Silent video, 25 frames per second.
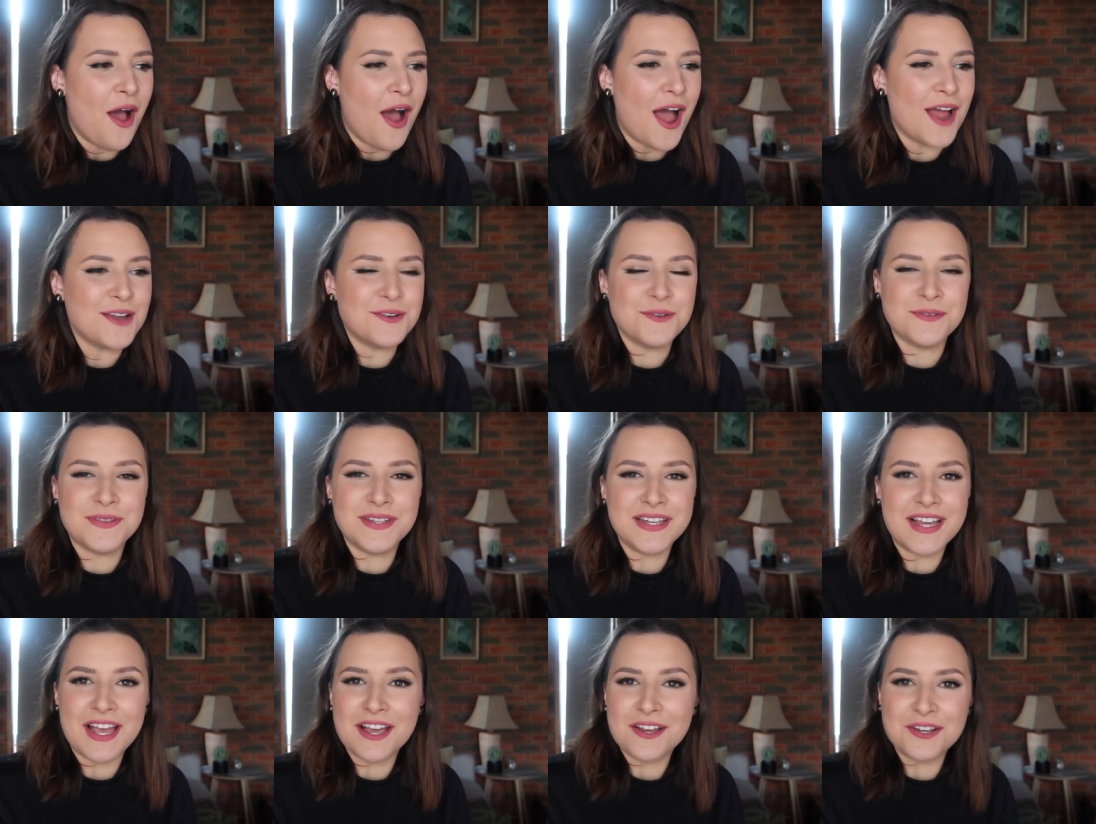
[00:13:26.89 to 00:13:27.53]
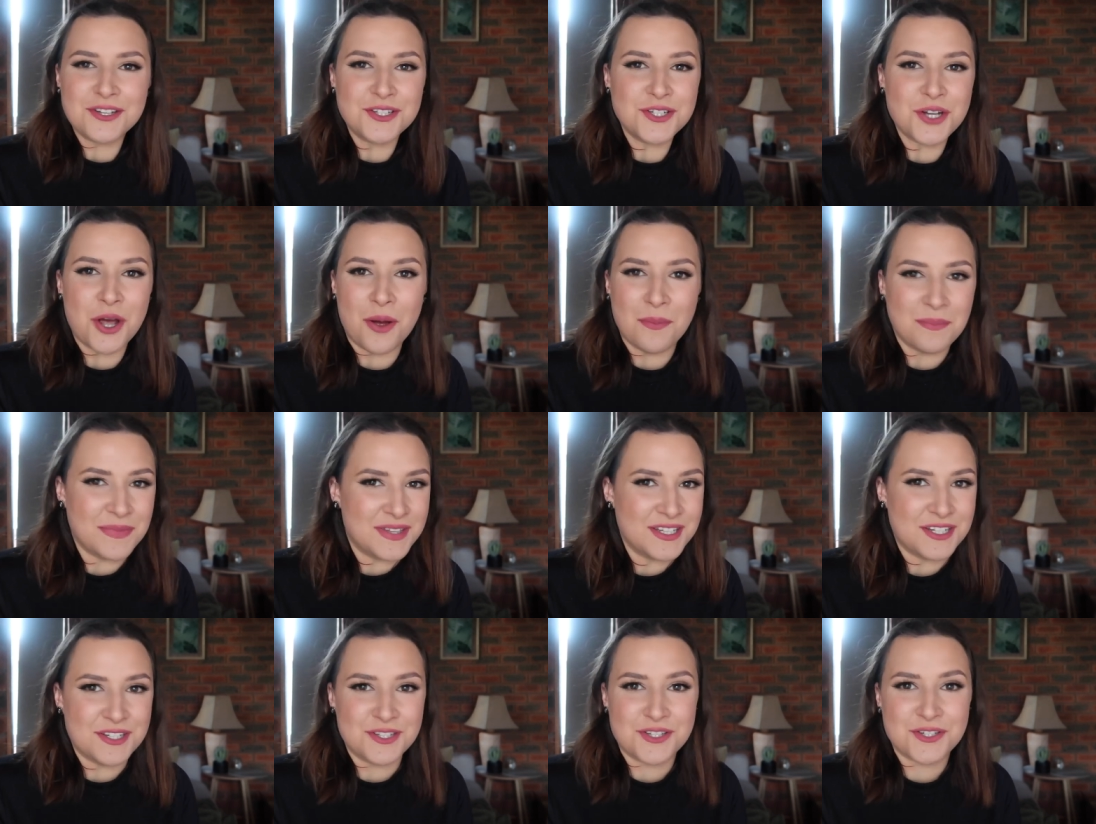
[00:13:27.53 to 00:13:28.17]
I don't think I can
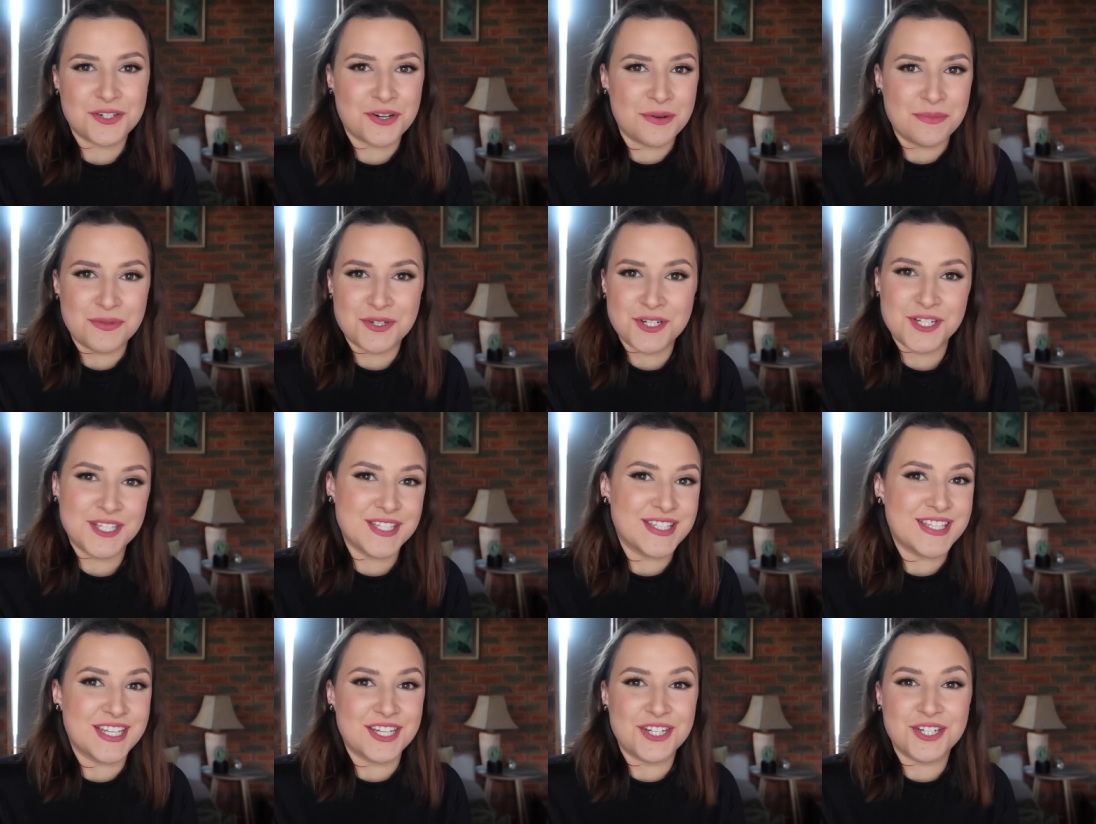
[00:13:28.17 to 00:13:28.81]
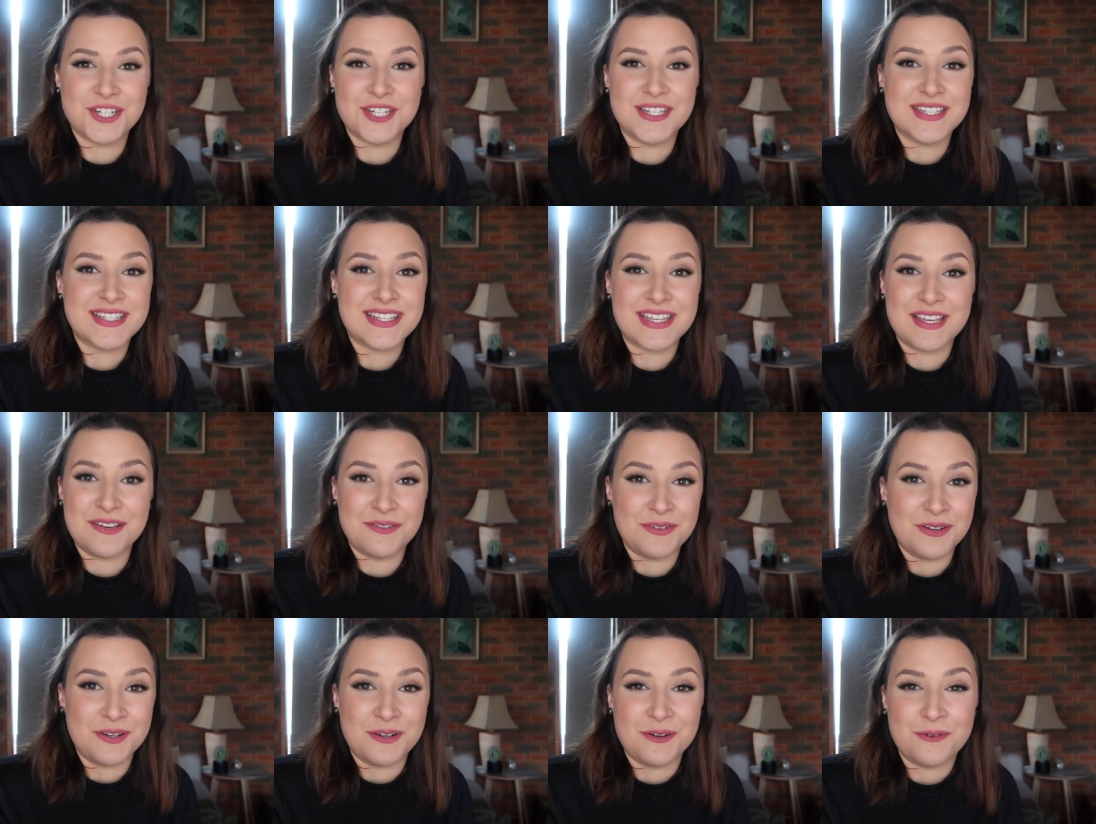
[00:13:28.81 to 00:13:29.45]
top the descriptions that she's
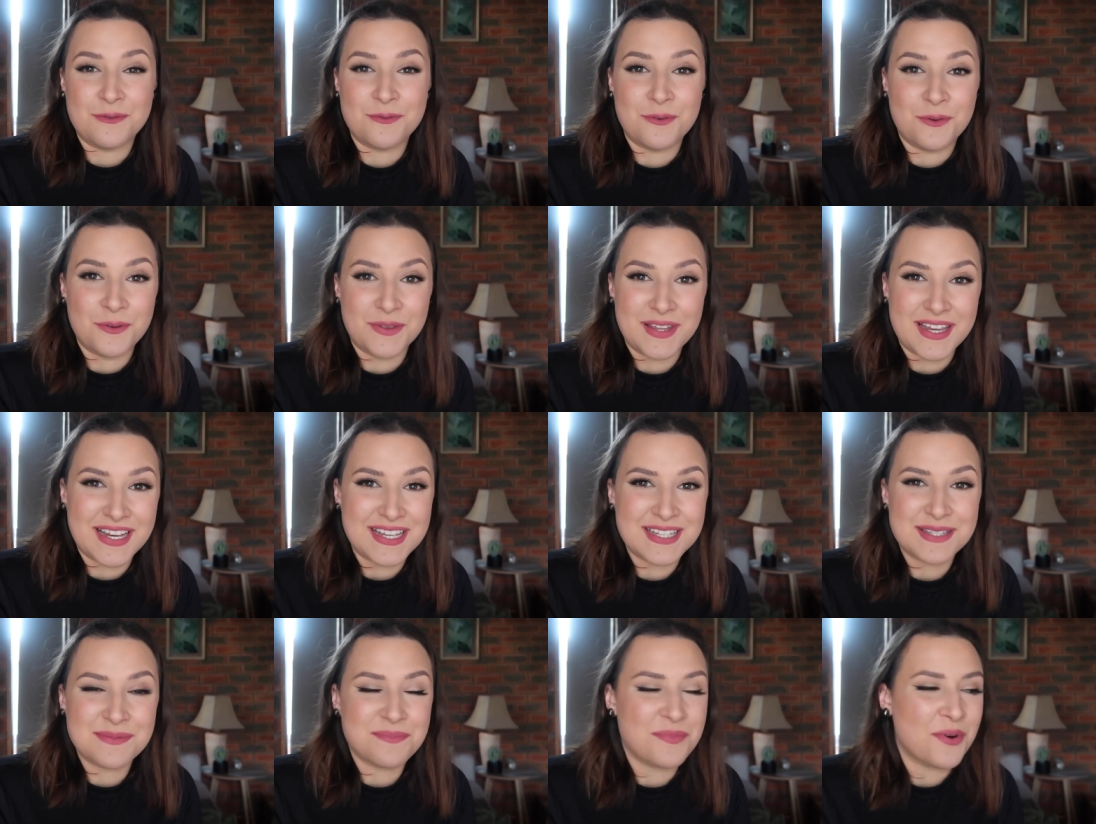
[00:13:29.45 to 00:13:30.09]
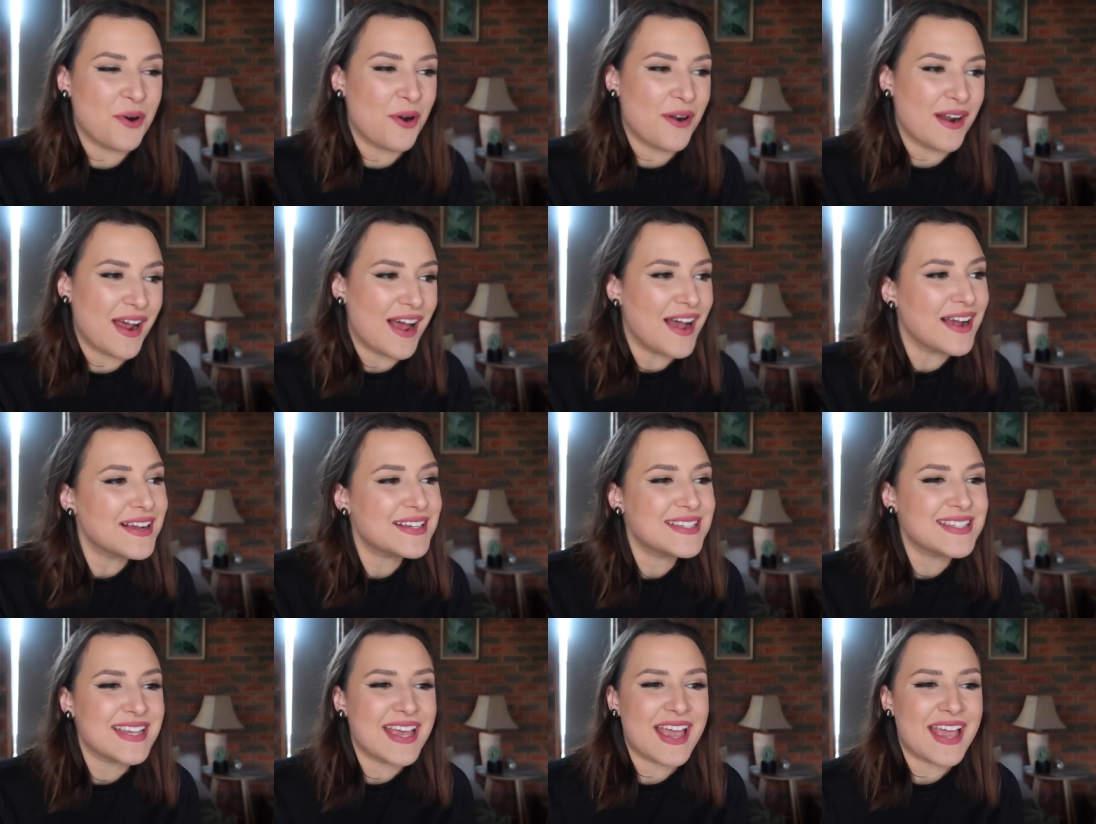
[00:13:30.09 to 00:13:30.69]
given for these products.